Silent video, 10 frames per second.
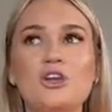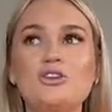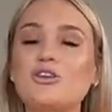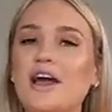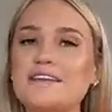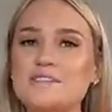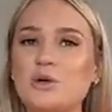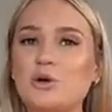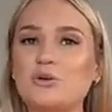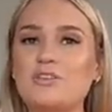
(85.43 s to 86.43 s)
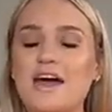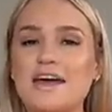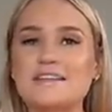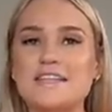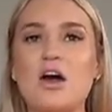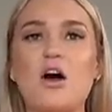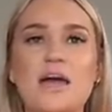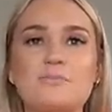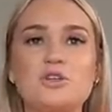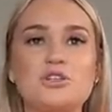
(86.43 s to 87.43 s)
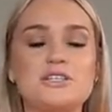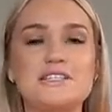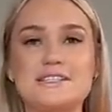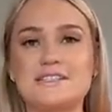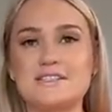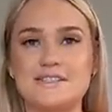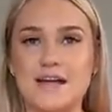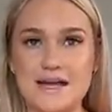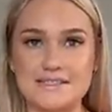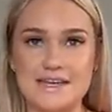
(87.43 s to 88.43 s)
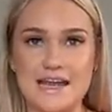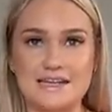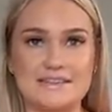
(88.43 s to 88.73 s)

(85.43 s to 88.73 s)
You guys know that I'm usually just a size 8.